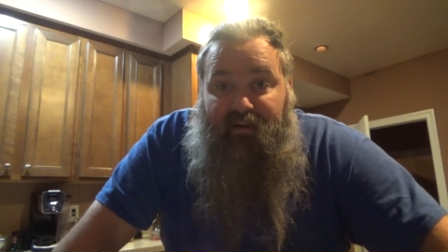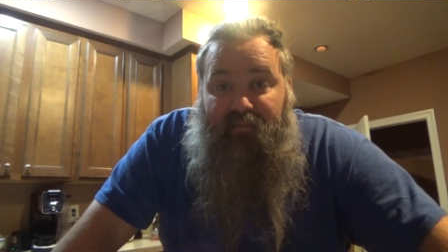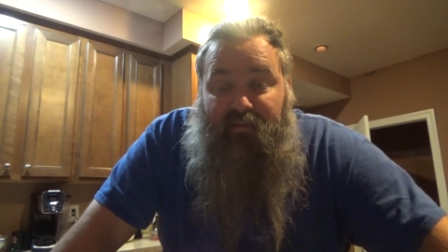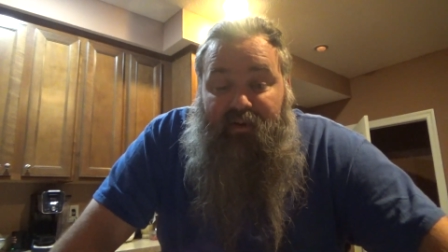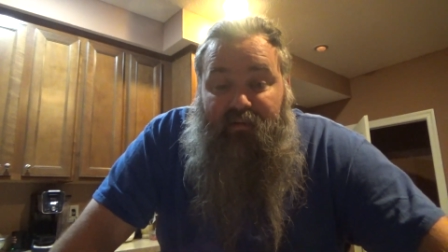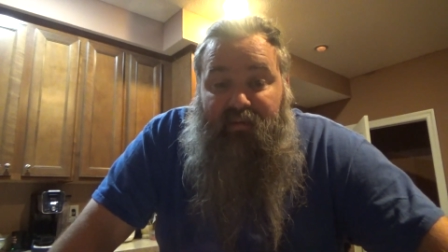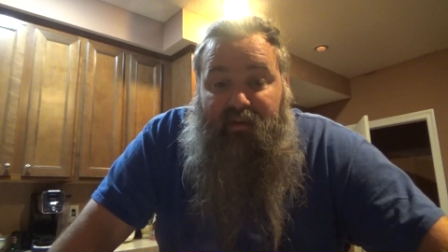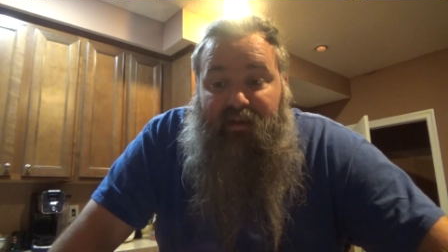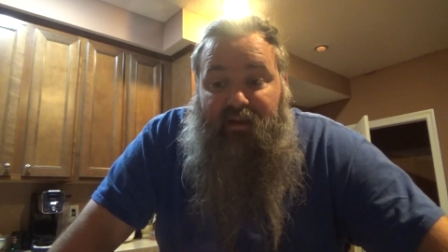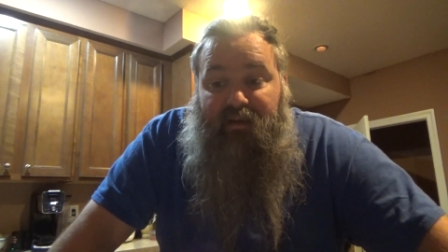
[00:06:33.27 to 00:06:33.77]
I'm
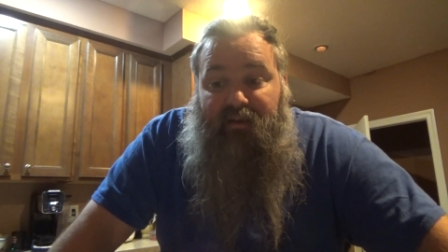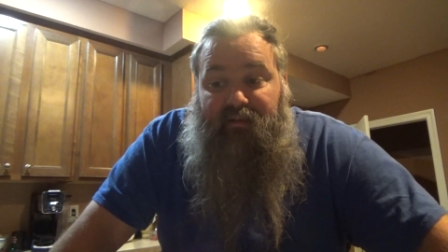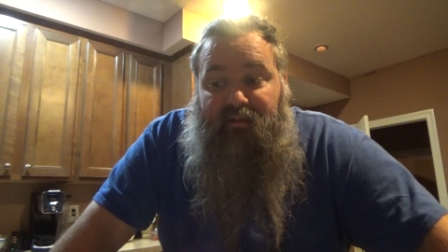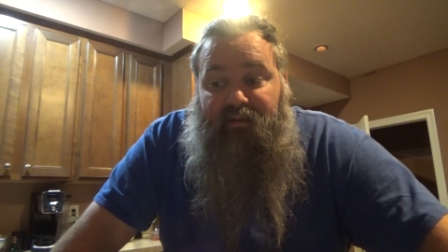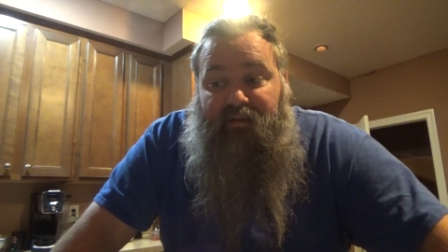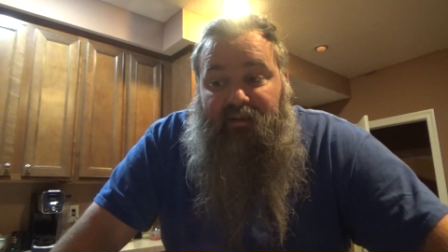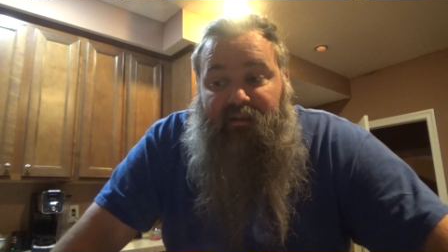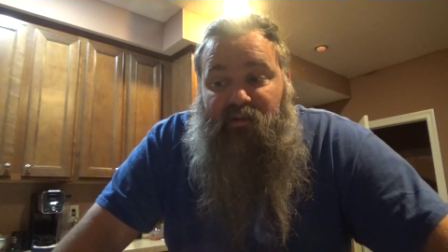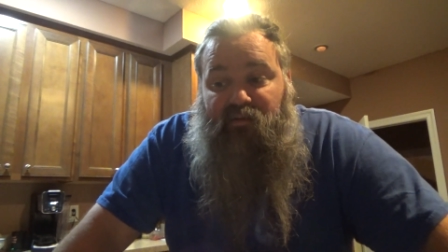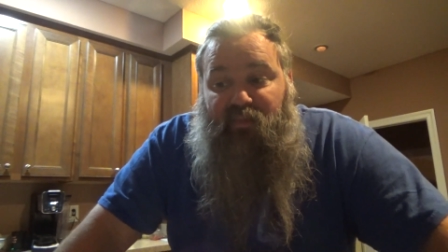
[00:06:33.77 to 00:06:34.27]
going to be in
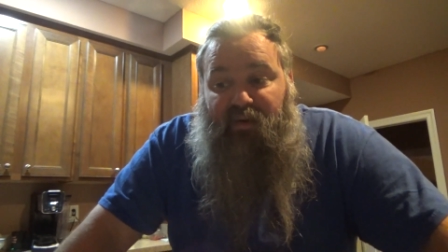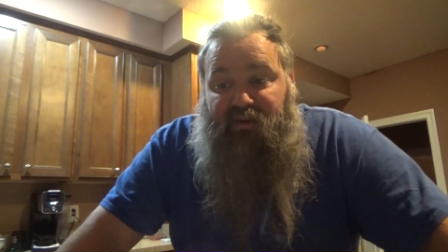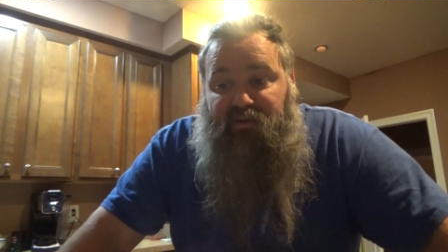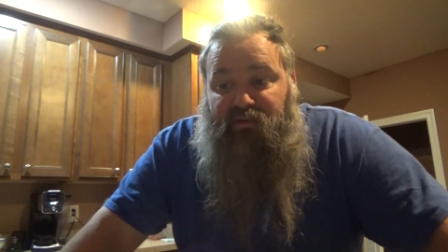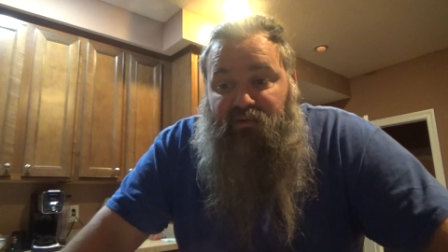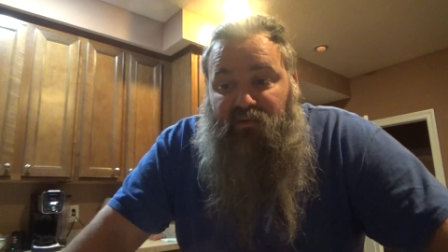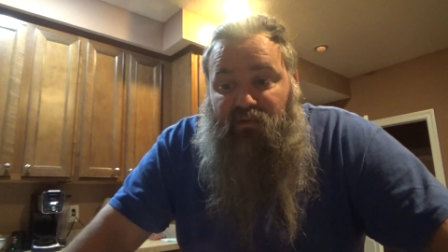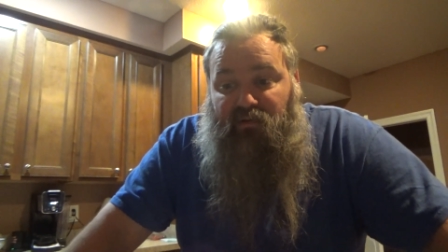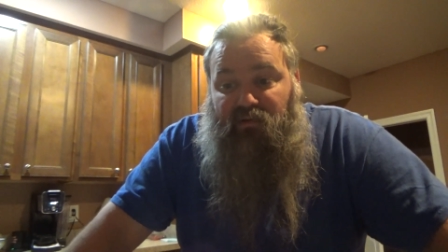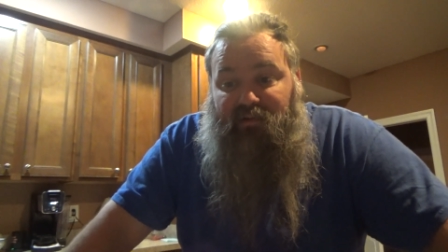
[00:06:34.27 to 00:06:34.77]
the
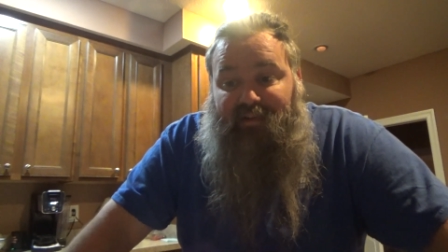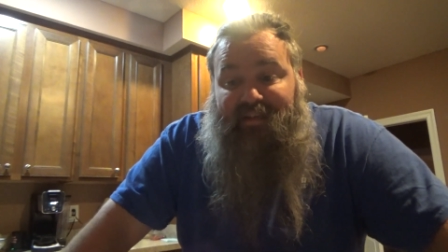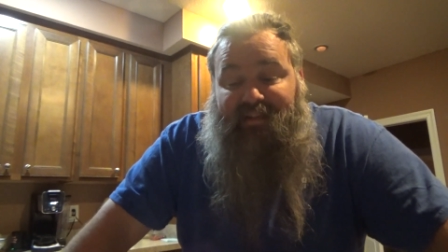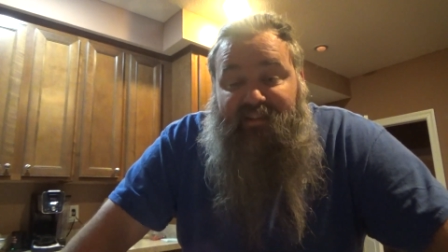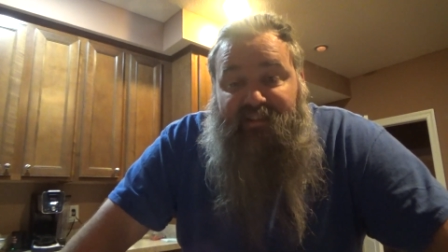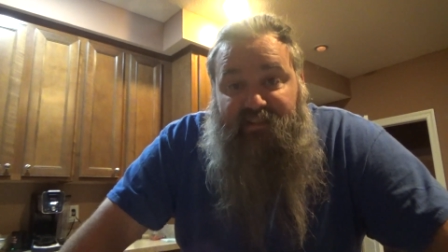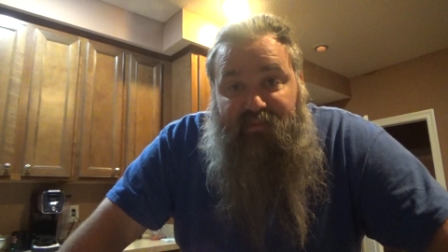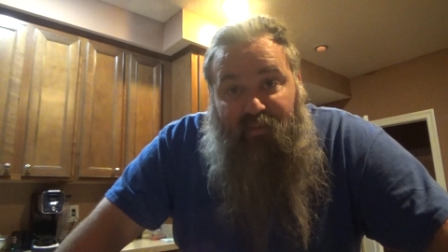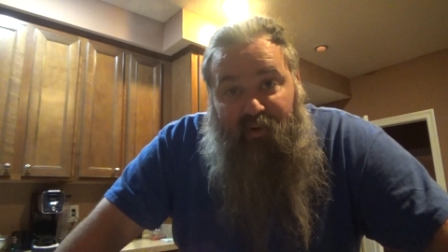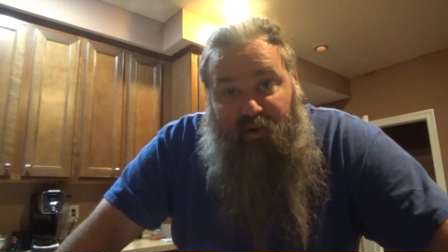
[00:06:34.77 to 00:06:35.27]
special
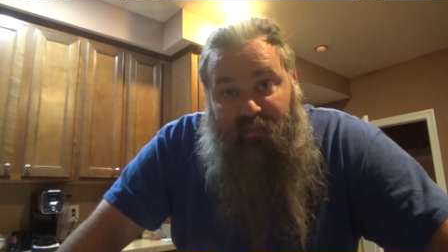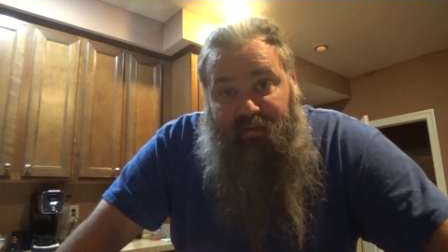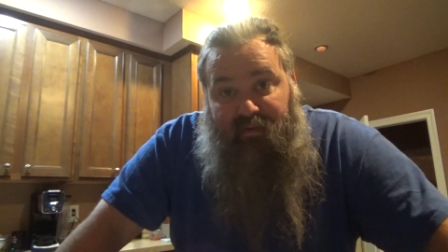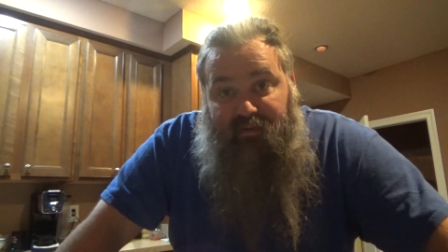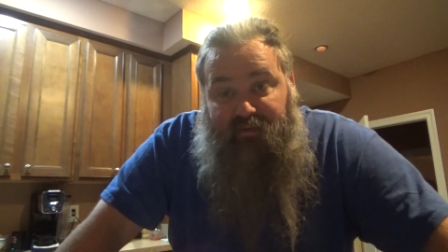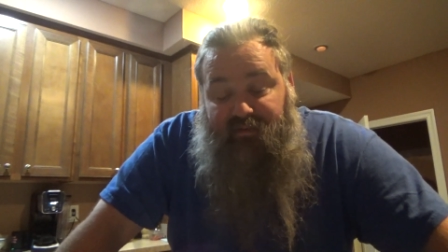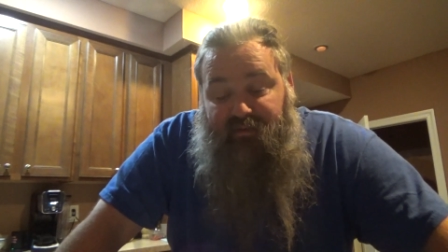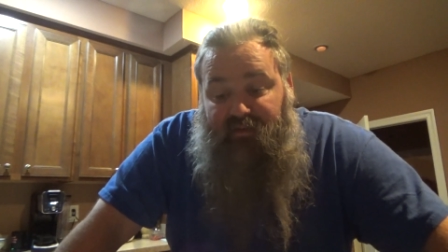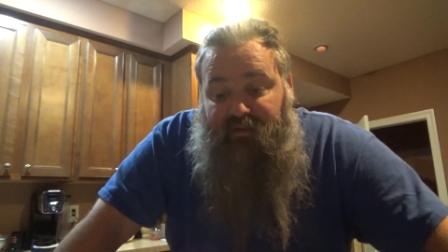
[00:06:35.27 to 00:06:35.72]
needs department,